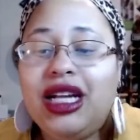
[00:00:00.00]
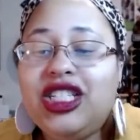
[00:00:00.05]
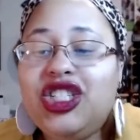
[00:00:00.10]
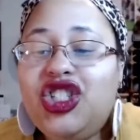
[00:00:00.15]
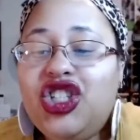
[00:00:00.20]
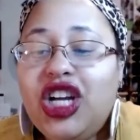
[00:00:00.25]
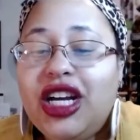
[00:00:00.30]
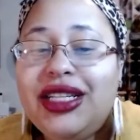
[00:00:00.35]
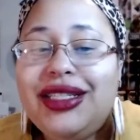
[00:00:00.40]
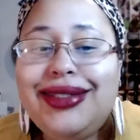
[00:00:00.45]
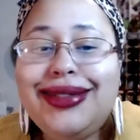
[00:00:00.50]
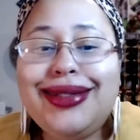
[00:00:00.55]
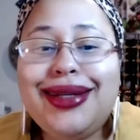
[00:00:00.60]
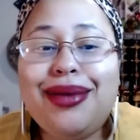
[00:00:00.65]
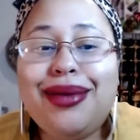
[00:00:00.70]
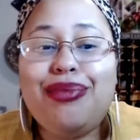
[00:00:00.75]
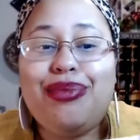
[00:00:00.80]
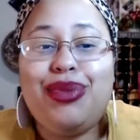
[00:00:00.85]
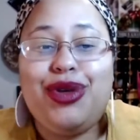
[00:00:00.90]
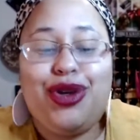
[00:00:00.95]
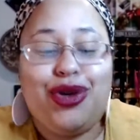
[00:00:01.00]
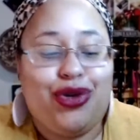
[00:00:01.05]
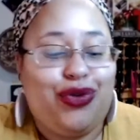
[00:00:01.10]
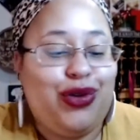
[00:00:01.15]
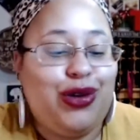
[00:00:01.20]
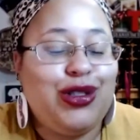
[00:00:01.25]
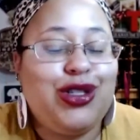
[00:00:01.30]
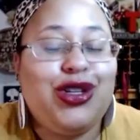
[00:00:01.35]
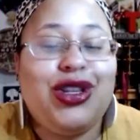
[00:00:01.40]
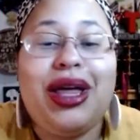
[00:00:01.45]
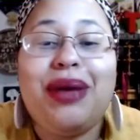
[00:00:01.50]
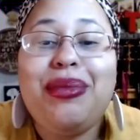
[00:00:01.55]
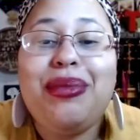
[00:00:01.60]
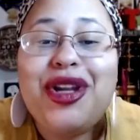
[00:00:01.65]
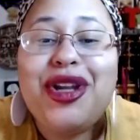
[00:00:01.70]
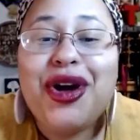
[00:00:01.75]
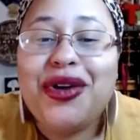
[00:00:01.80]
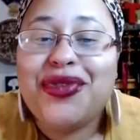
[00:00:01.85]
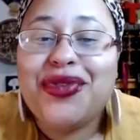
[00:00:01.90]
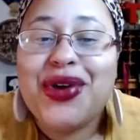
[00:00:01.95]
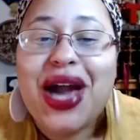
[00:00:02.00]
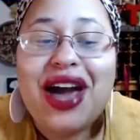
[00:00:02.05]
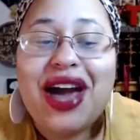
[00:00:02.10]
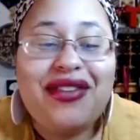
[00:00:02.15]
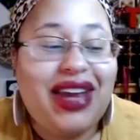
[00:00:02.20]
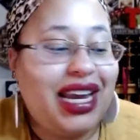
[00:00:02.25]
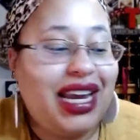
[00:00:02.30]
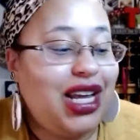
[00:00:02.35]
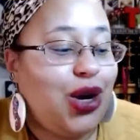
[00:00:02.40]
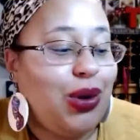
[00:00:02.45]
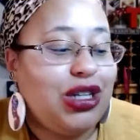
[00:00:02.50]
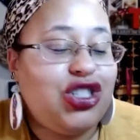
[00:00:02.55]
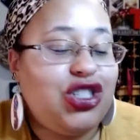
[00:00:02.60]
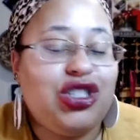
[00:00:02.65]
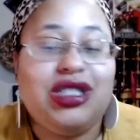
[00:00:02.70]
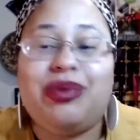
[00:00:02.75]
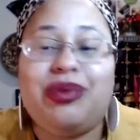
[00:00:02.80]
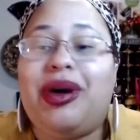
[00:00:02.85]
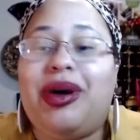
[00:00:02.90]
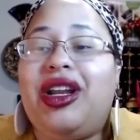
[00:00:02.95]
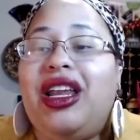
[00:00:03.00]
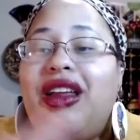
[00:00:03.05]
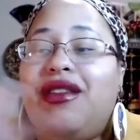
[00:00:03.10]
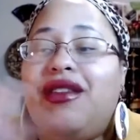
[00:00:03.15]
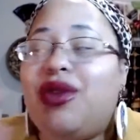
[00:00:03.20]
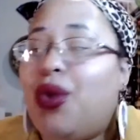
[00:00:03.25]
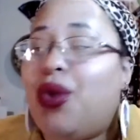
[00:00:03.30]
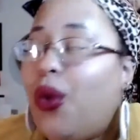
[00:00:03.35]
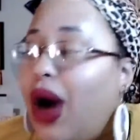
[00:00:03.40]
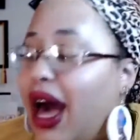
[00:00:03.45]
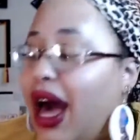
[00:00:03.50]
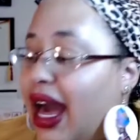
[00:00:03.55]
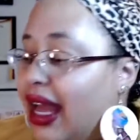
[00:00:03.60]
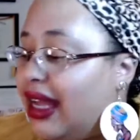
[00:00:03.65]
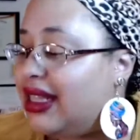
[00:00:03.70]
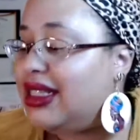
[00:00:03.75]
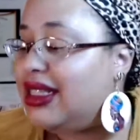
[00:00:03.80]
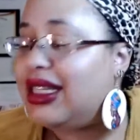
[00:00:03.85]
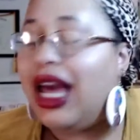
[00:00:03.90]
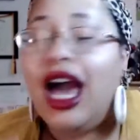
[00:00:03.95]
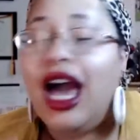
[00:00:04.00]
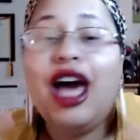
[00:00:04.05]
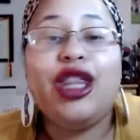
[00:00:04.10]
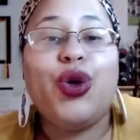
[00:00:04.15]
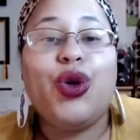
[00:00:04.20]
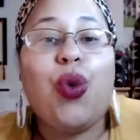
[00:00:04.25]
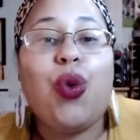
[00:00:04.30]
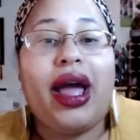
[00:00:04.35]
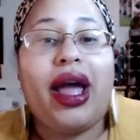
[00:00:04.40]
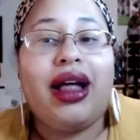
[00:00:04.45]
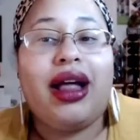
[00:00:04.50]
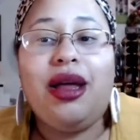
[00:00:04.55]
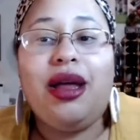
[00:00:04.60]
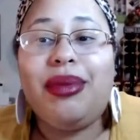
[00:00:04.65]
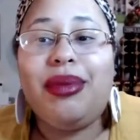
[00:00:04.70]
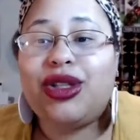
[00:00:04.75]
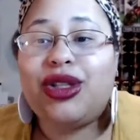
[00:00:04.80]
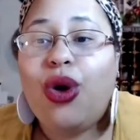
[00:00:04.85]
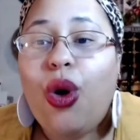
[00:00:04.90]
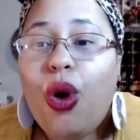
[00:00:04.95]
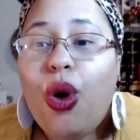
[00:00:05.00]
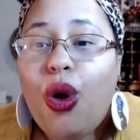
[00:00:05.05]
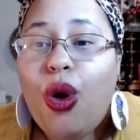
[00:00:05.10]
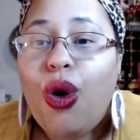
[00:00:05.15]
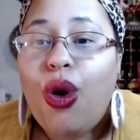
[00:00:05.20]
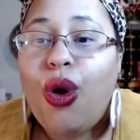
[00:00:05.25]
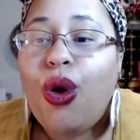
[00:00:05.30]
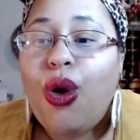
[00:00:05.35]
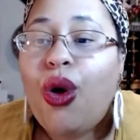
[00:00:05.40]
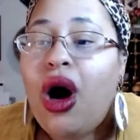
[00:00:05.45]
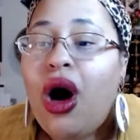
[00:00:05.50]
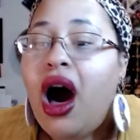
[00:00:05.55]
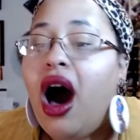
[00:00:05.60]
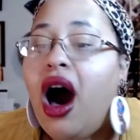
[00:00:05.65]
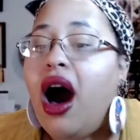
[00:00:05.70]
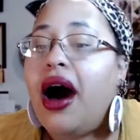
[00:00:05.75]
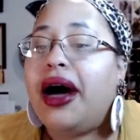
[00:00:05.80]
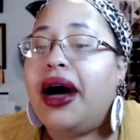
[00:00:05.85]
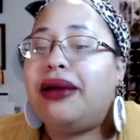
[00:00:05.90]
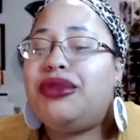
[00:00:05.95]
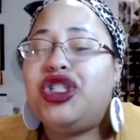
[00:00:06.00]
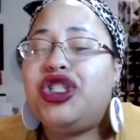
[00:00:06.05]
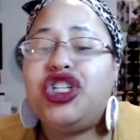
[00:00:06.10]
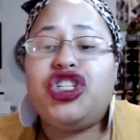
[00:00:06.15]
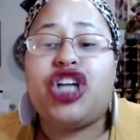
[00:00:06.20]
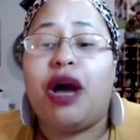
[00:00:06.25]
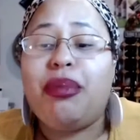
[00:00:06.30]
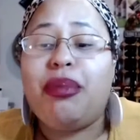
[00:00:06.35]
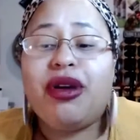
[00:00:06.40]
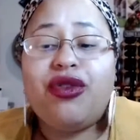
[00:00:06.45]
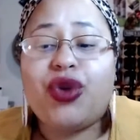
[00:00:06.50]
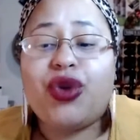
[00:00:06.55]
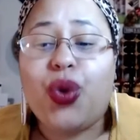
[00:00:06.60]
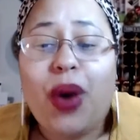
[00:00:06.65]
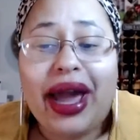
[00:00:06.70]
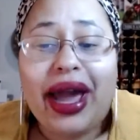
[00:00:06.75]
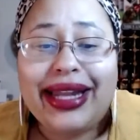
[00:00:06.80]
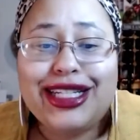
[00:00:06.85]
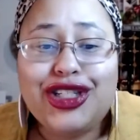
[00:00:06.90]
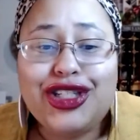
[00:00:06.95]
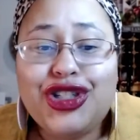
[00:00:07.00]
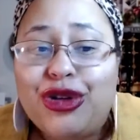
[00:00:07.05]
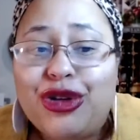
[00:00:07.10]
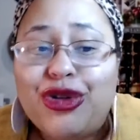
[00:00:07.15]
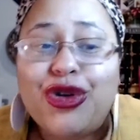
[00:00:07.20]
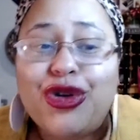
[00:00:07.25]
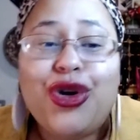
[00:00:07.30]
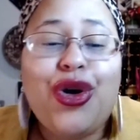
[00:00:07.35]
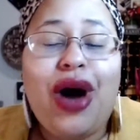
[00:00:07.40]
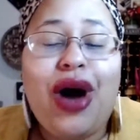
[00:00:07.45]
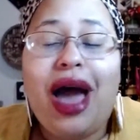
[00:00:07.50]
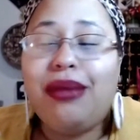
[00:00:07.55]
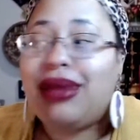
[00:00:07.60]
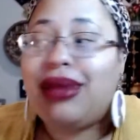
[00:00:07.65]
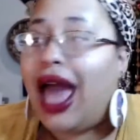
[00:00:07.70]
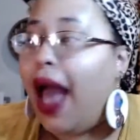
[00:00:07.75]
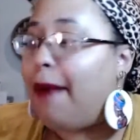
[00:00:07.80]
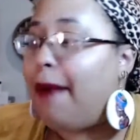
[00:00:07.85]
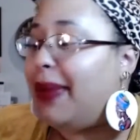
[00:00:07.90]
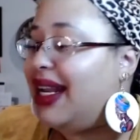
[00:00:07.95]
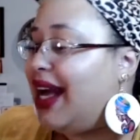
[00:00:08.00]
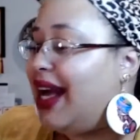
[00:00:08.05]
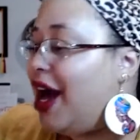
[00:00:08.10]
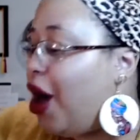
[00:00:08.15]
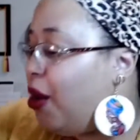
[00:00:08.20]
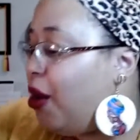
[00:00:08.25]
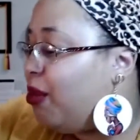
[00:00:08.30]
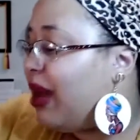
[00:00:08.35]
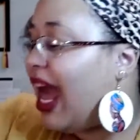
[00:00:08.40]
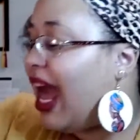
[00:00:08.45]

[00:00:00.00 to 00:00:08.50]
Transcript: Just beautiful. So let me know if you have any questions about any of the wines, the wine club as a whole, um, just shopping for wine in general. I'm happy to help.